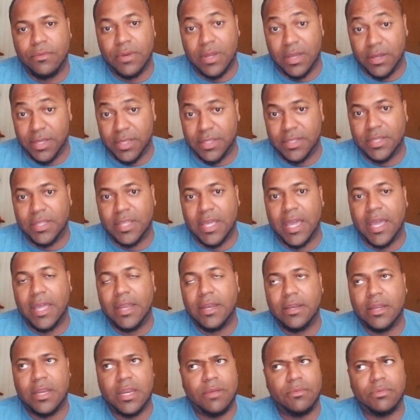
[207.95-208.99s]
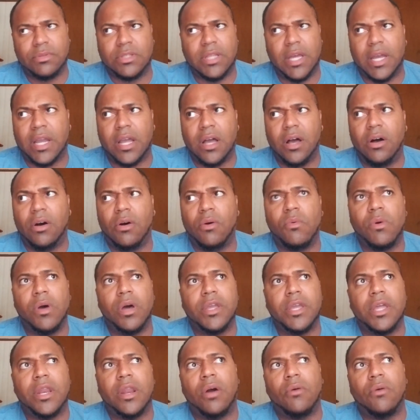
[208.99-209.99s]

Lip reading: And I'll get to that. And he was like, oh, well,